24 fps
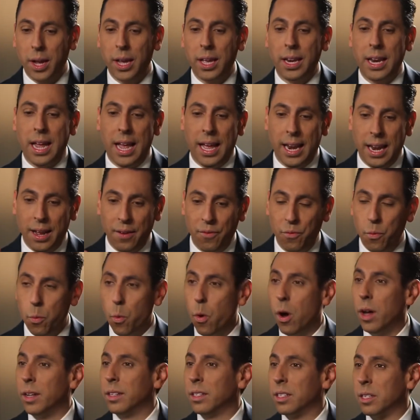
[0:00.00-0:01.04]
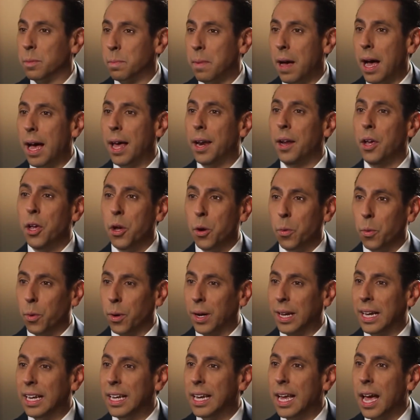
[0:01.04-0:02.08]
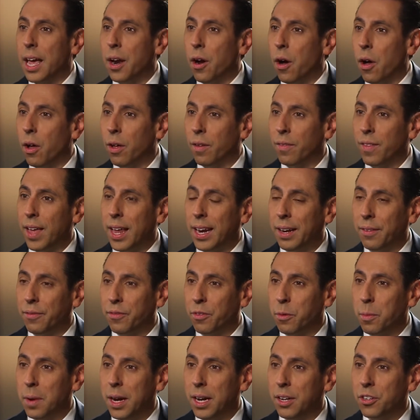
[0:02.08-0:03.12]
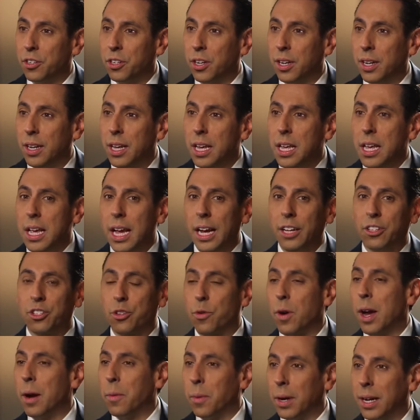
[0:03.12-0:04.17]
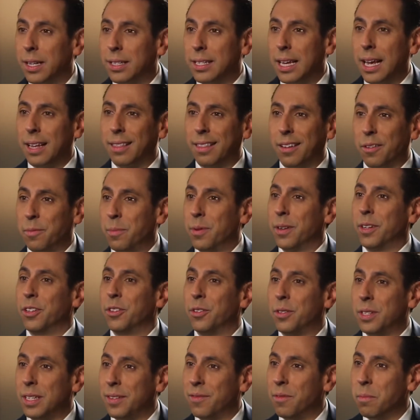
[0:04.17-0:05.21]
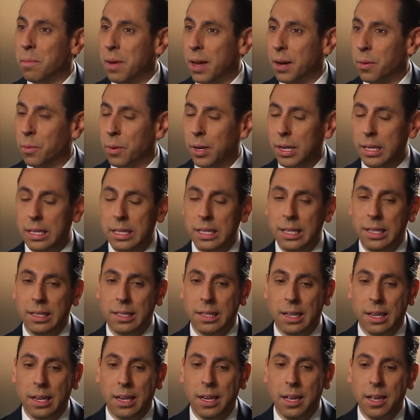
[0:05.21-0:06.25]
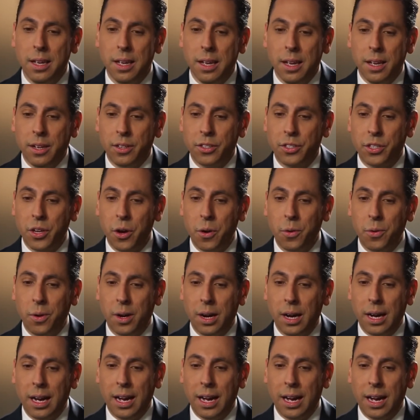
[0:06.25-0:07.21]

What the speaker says: in and have one spot where we can get all of that information. It's great when it's out there, but it's even better when it's easy. So